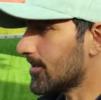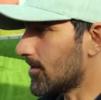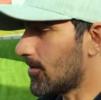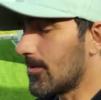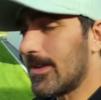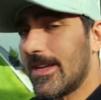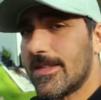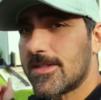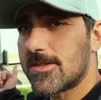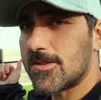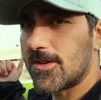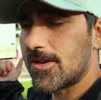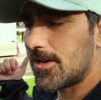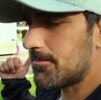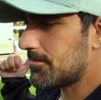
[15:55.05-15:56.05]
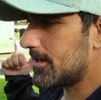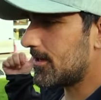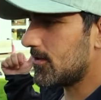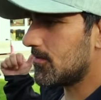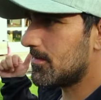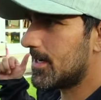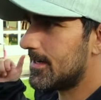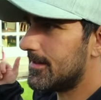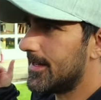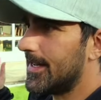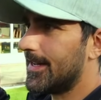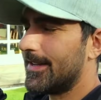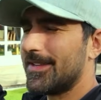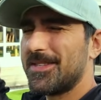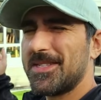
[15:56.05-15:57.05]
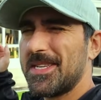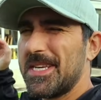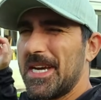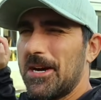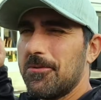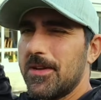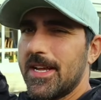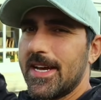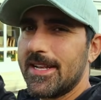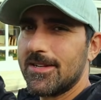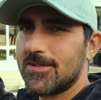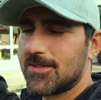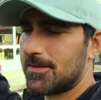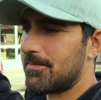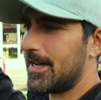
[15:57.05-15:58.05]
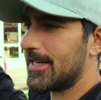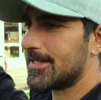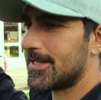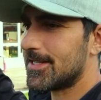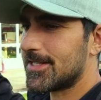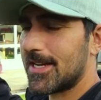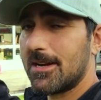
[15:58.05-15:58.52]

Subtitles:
So let's start up the Luba and see how it handles the passage.